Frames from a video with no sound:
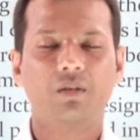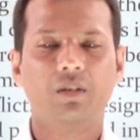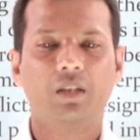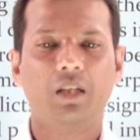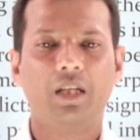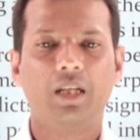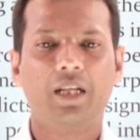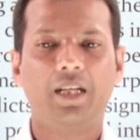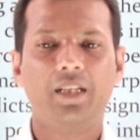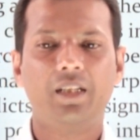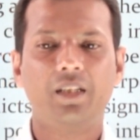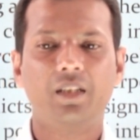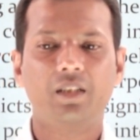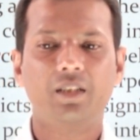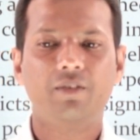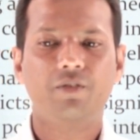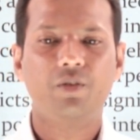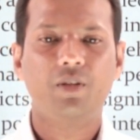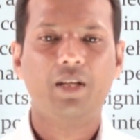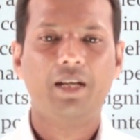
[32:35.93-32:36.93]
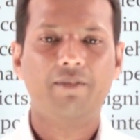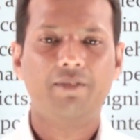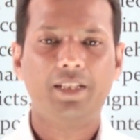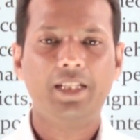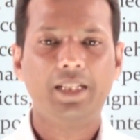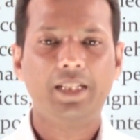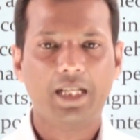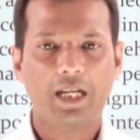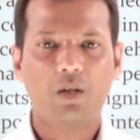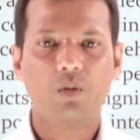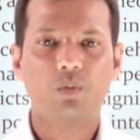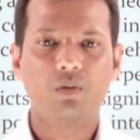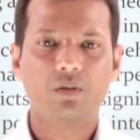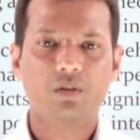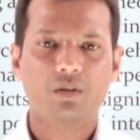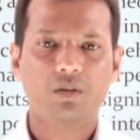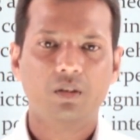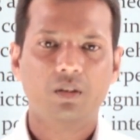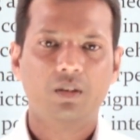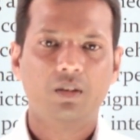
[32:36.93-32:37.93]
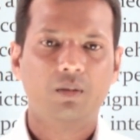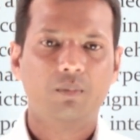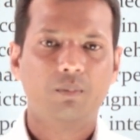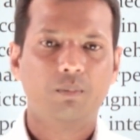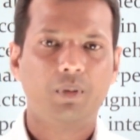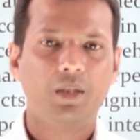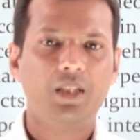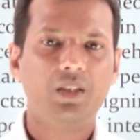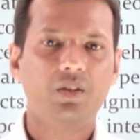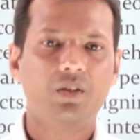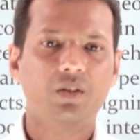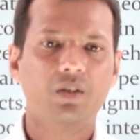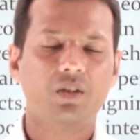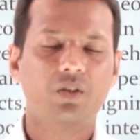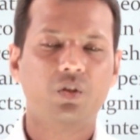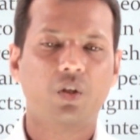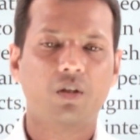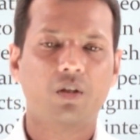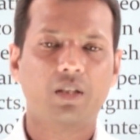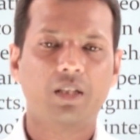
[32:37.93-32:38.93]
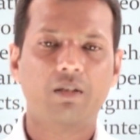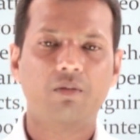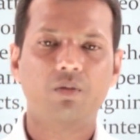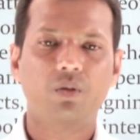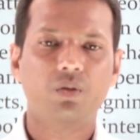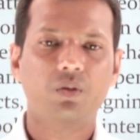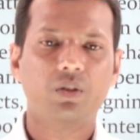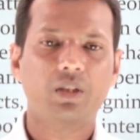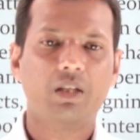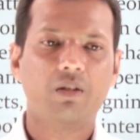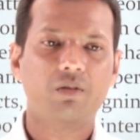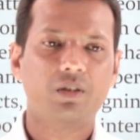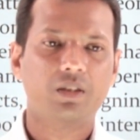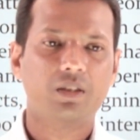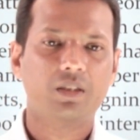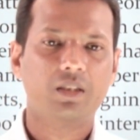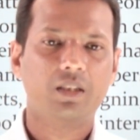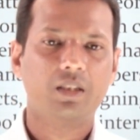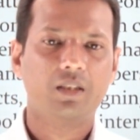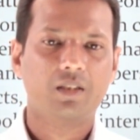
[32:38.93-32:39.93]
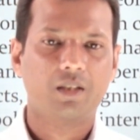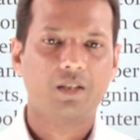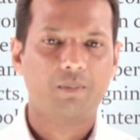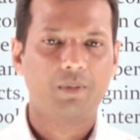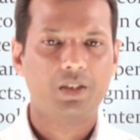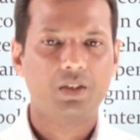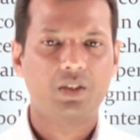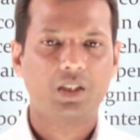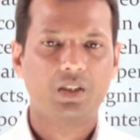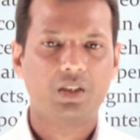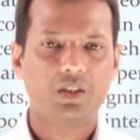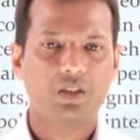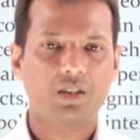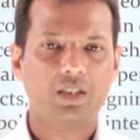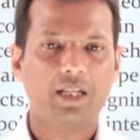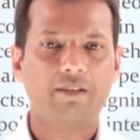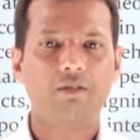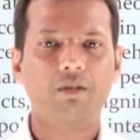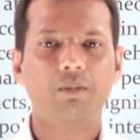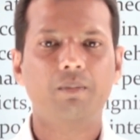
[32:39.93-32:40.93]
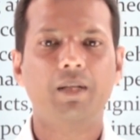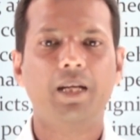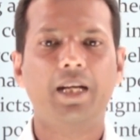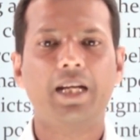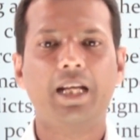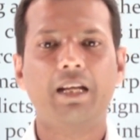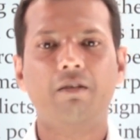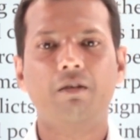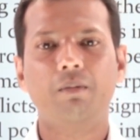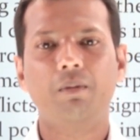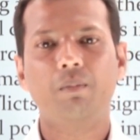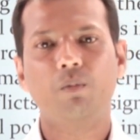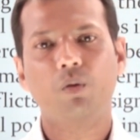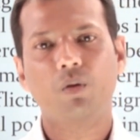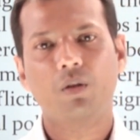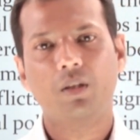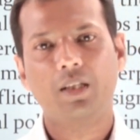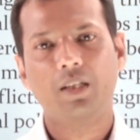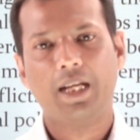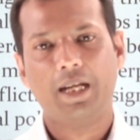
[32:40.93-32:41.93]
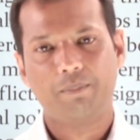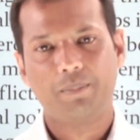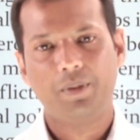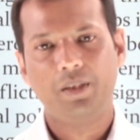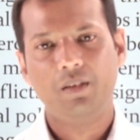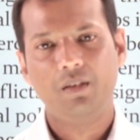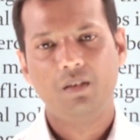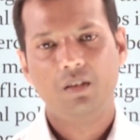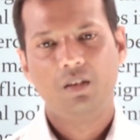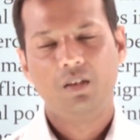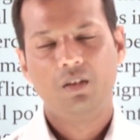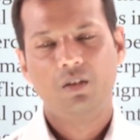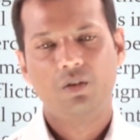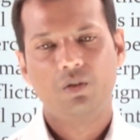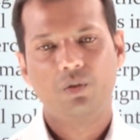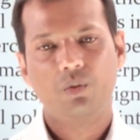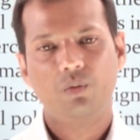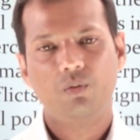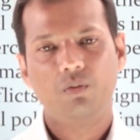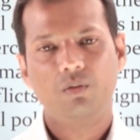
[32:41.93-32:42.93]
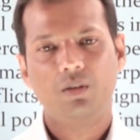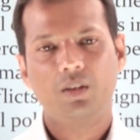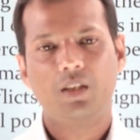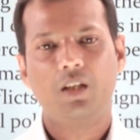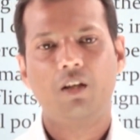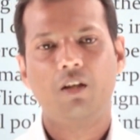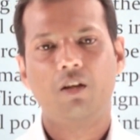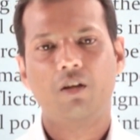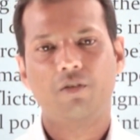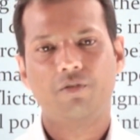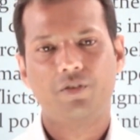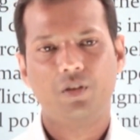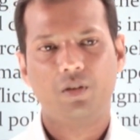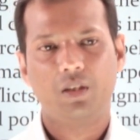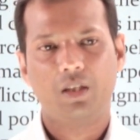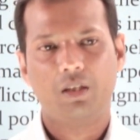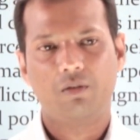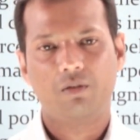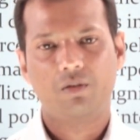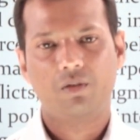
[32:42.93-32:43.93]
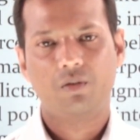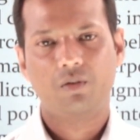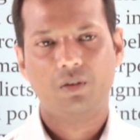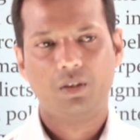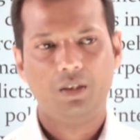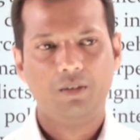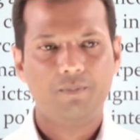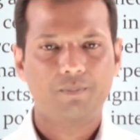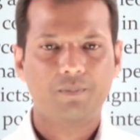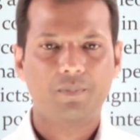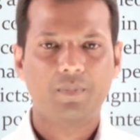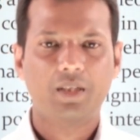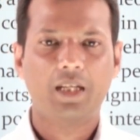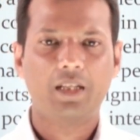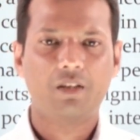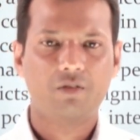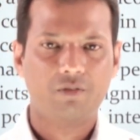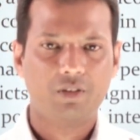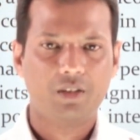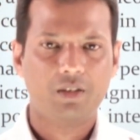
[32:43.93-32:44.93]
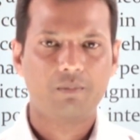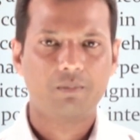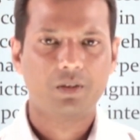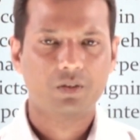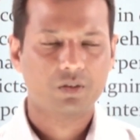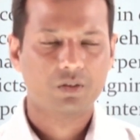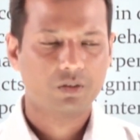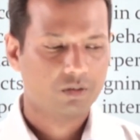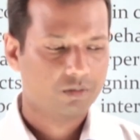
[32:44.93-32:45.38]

And if you have any doubt, please jot down those doubts in the comment section. I will be more than happy to clear off your doubt. Okay. Thank you very much.